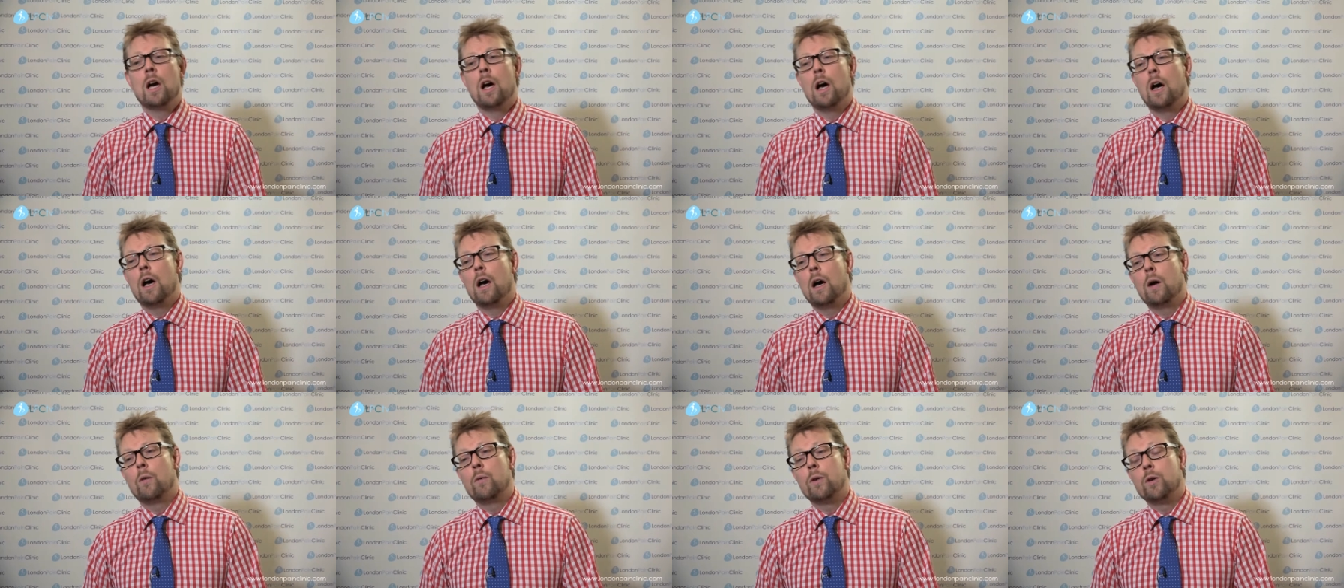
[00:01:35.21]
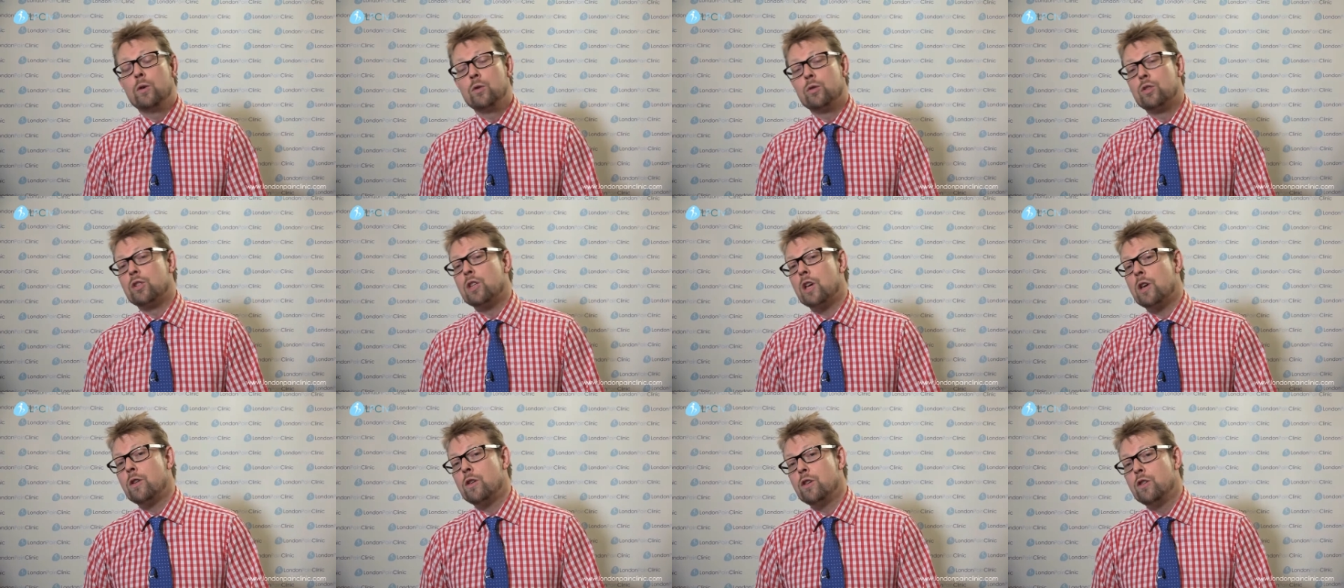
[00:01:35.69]
Uh, we
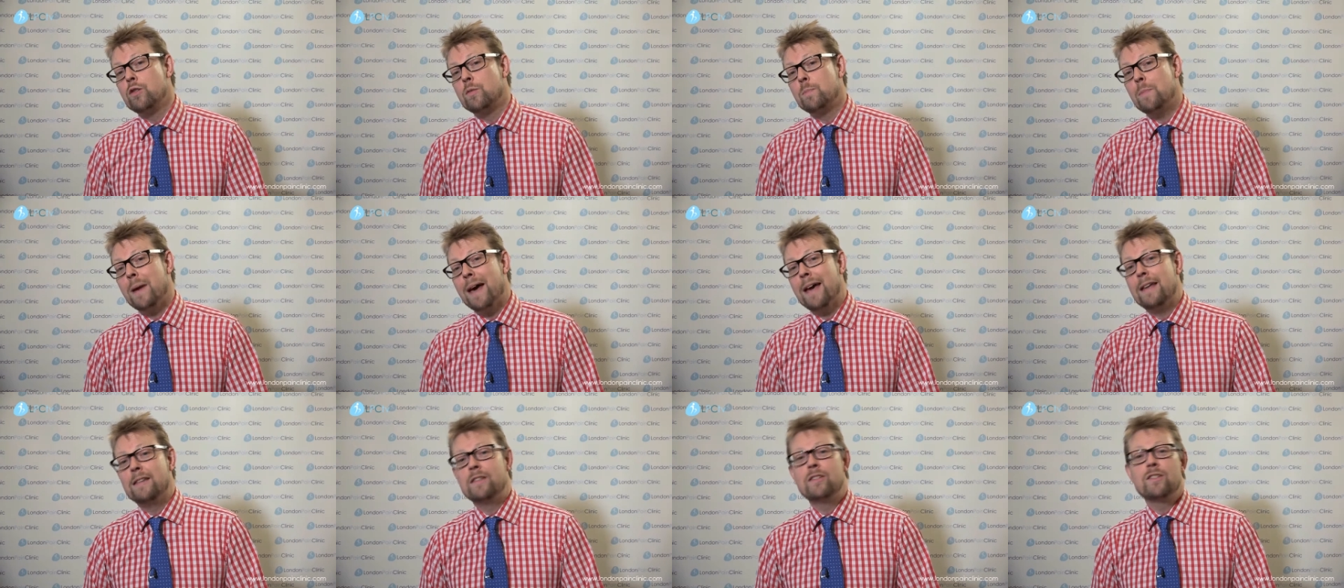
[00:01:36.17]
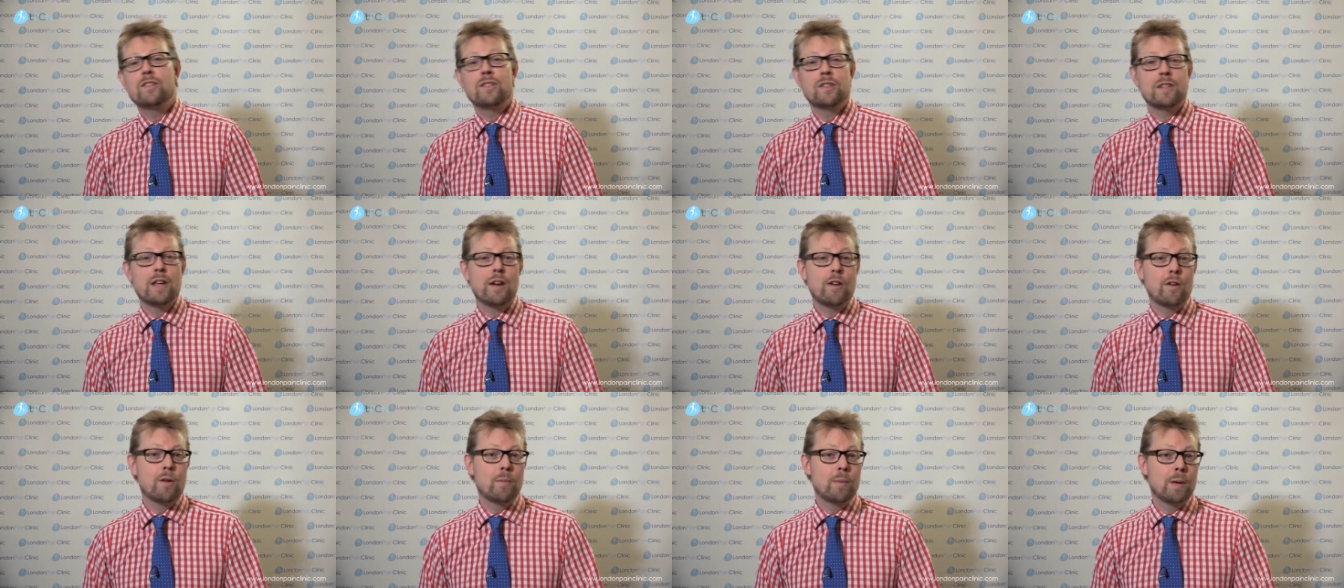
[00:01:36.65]
also use PENS
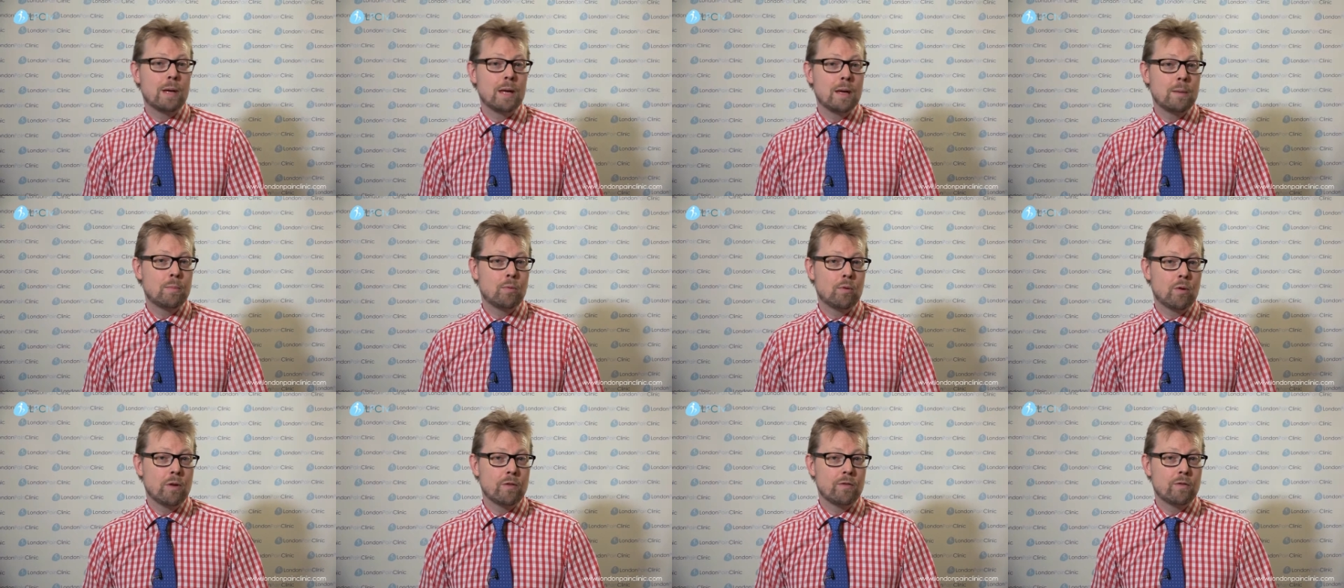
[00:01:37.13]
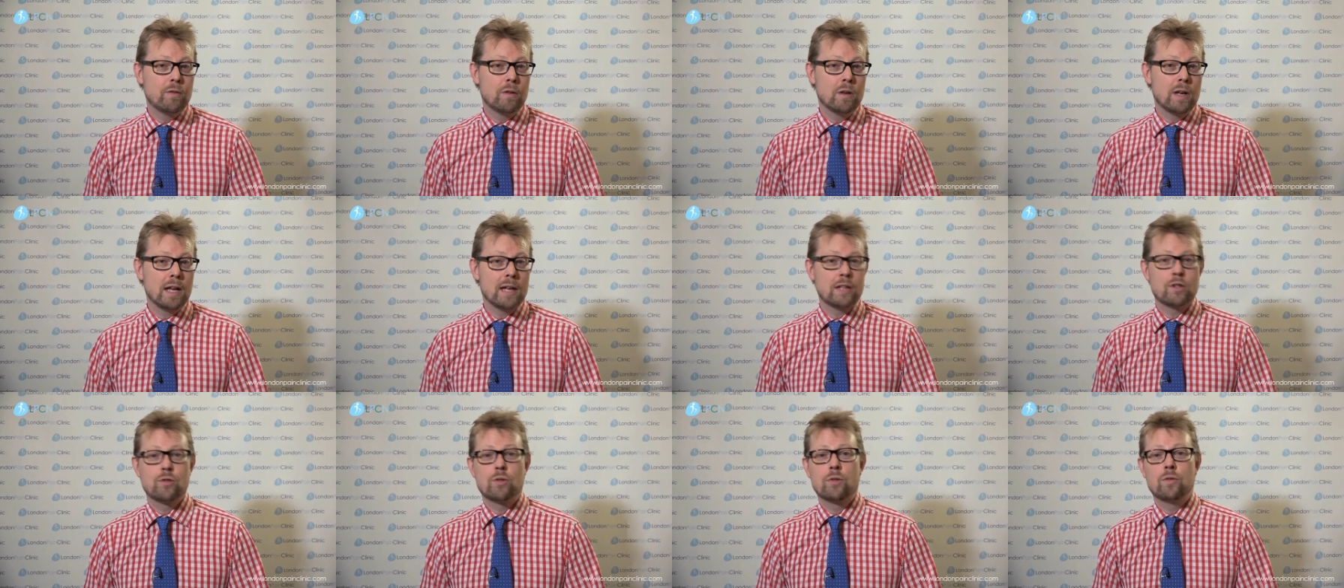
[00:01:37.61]
therapy, peripheral
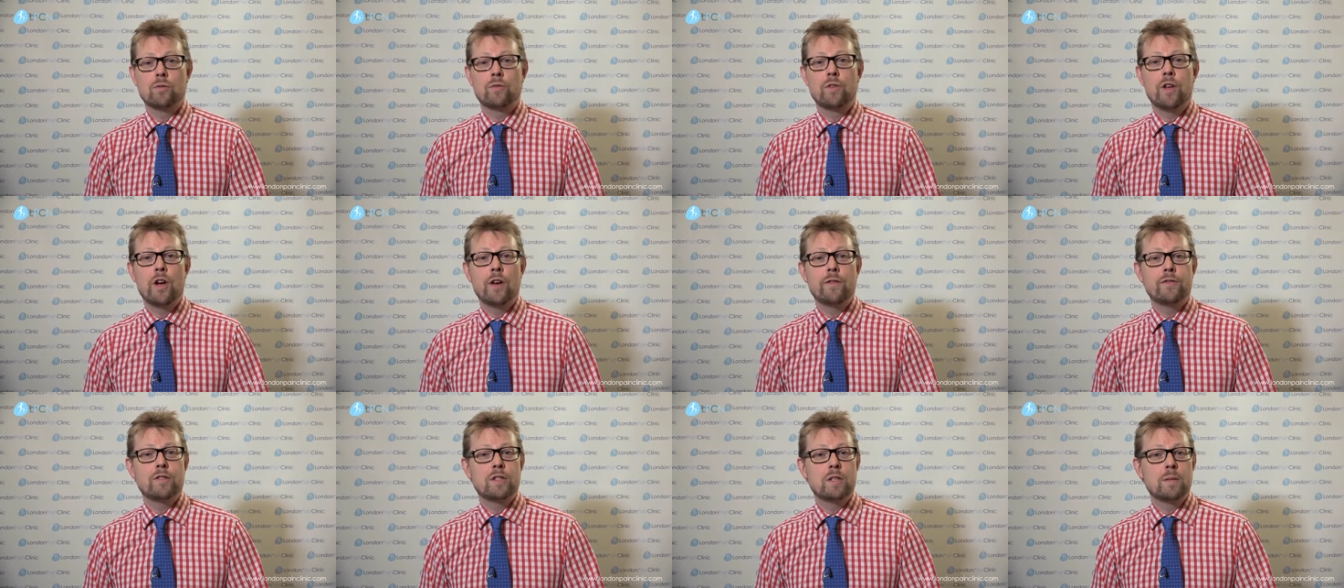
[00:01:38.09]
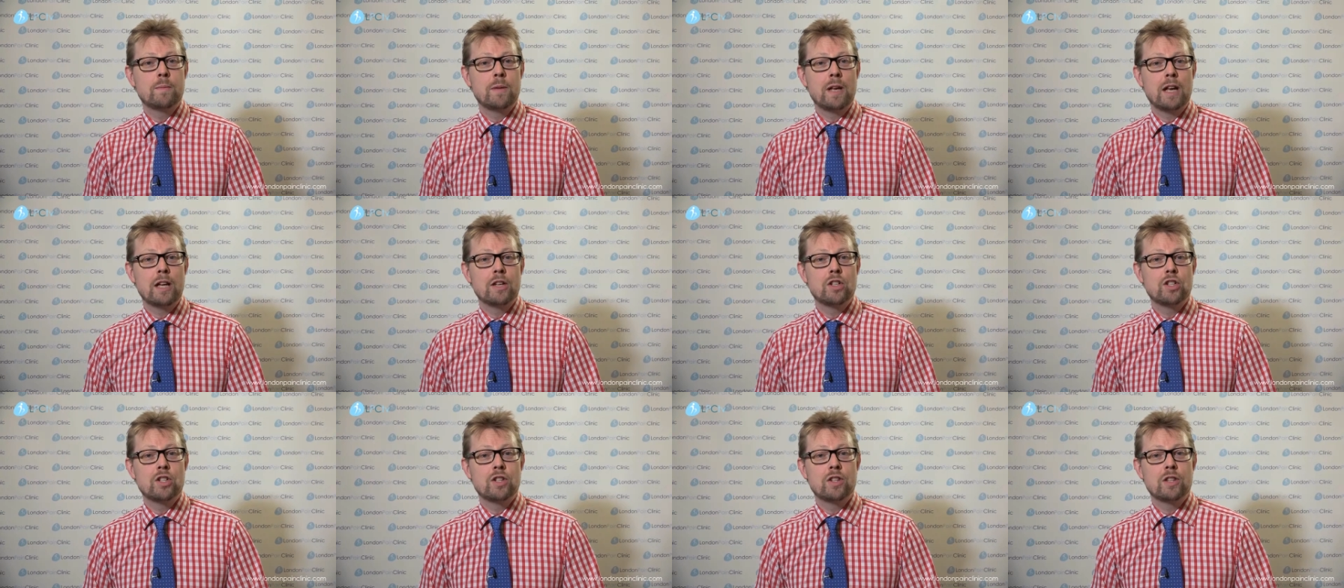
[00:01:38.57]
electrical nerve
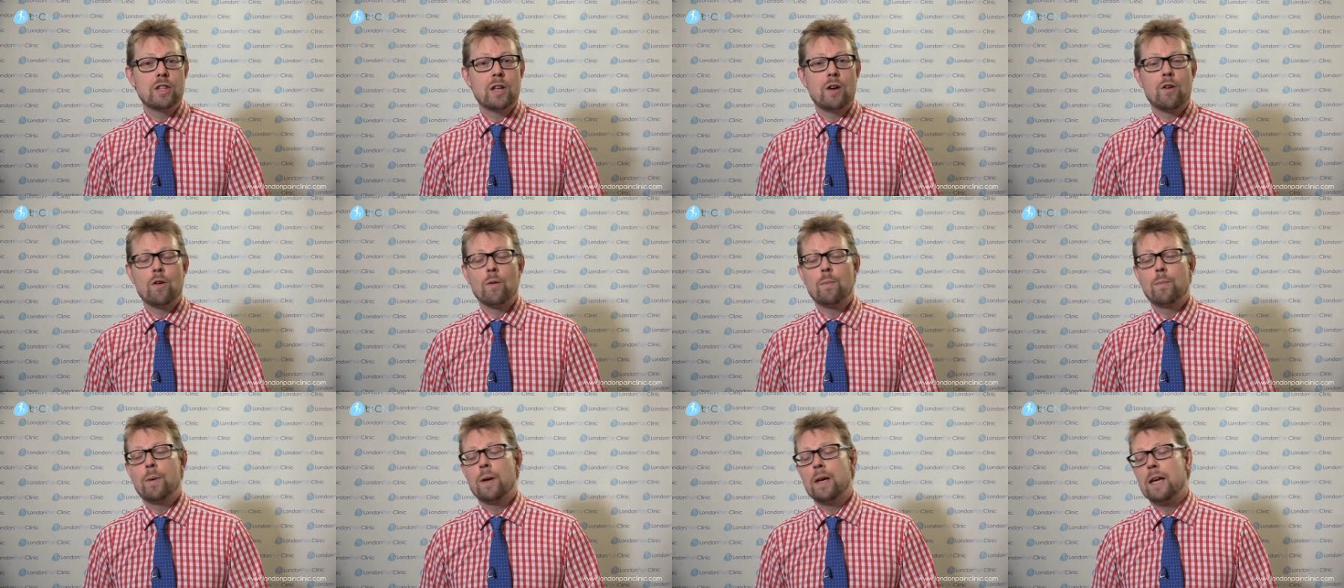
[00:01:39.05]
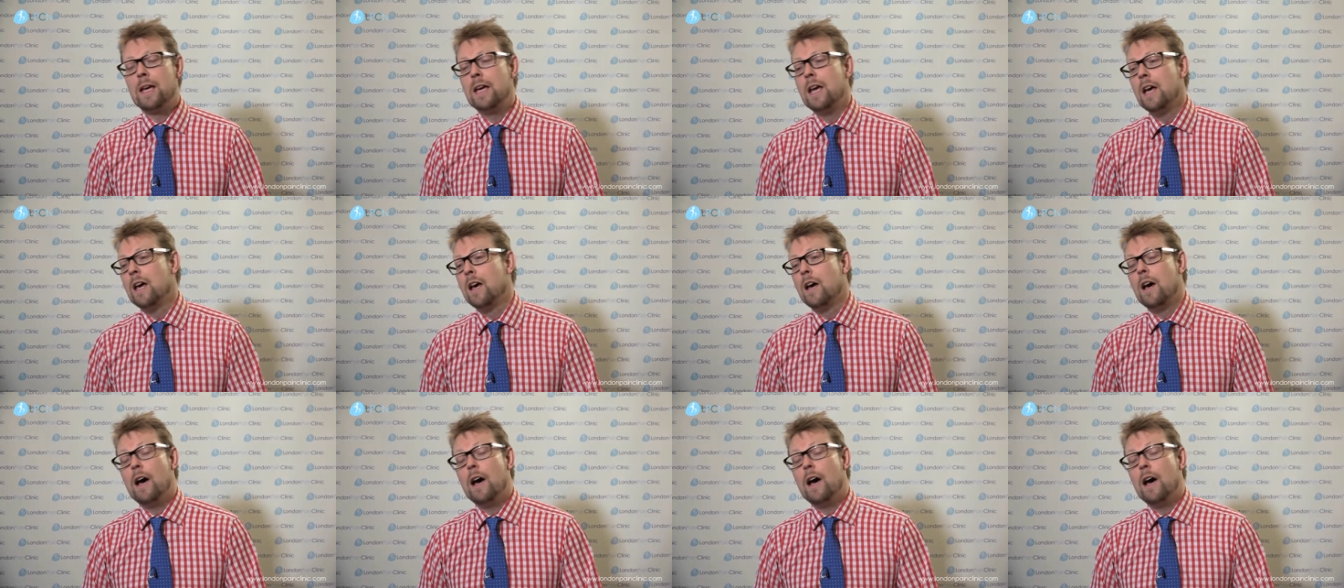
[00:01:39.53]
stimulation therapy,